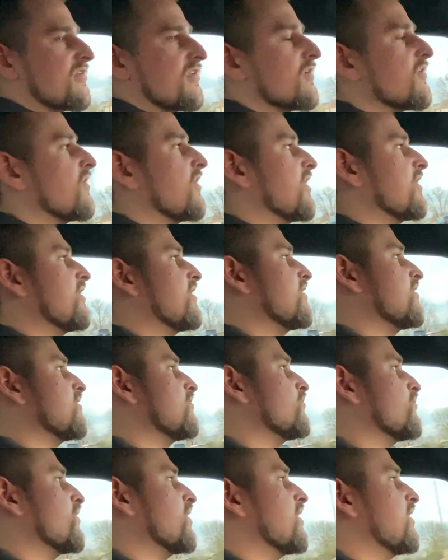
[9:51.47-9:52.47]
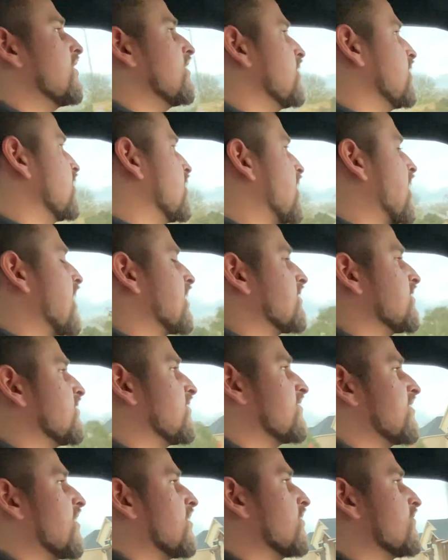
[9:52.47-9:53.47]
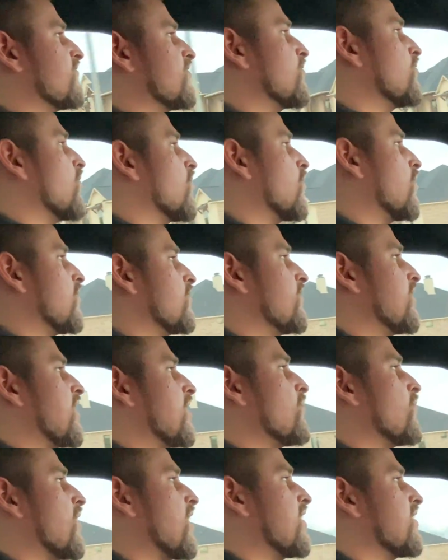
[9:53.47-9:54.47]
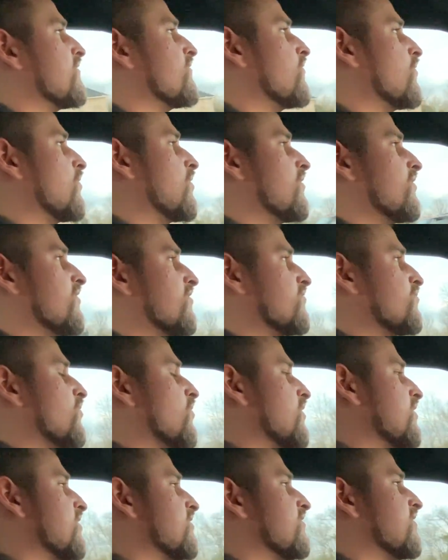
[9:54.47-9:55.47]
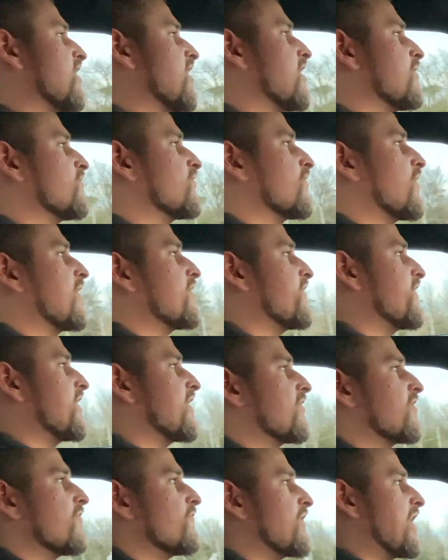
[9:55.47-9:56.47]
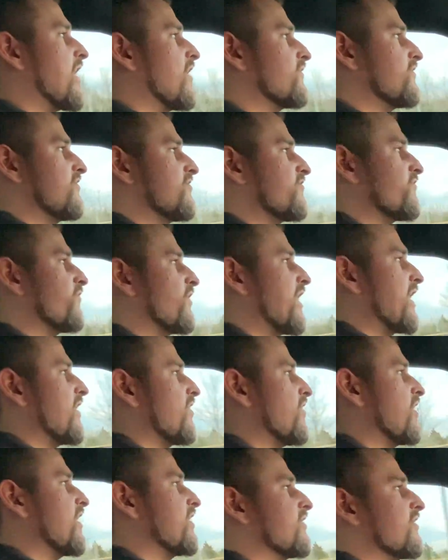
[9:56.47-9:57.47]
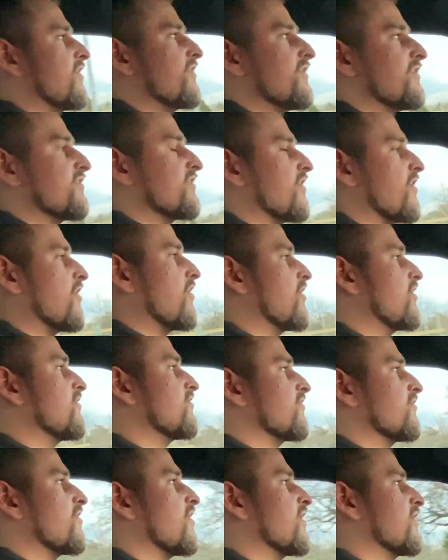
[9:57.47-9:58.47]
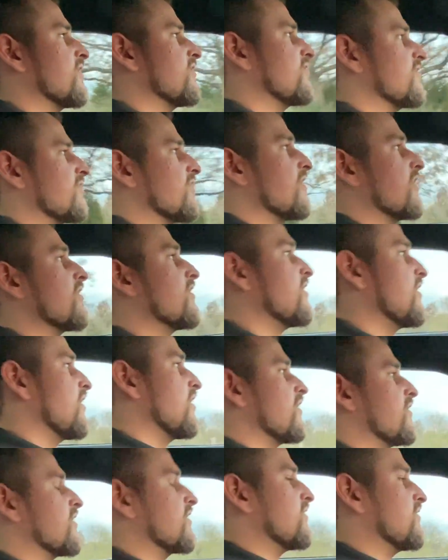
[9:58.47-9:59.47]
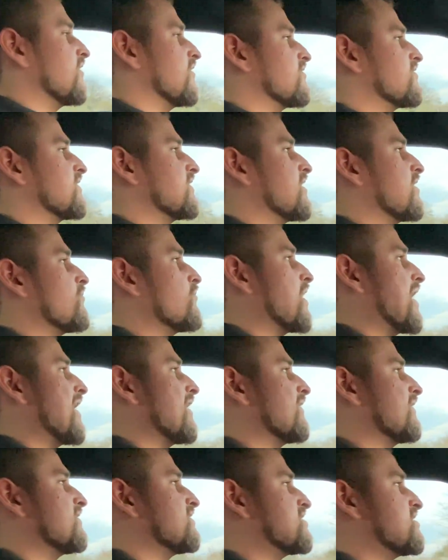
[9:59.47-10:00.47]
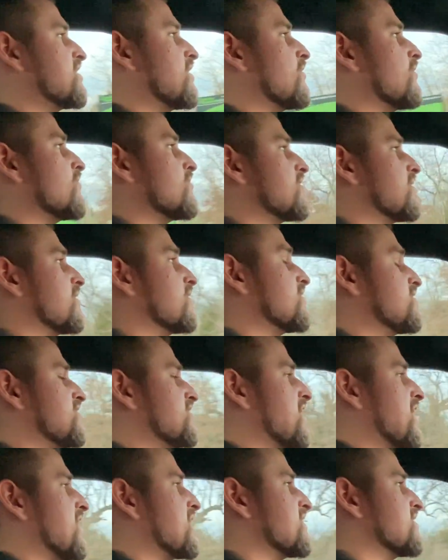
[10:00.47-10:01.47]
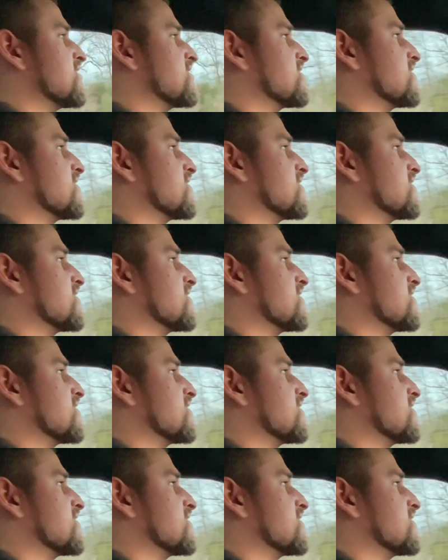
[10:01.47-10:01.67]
deal on it, but I could sell it for more than I bought it for at this point in time. So I think the value's flatlined on this car as long as the condition and mileage don't change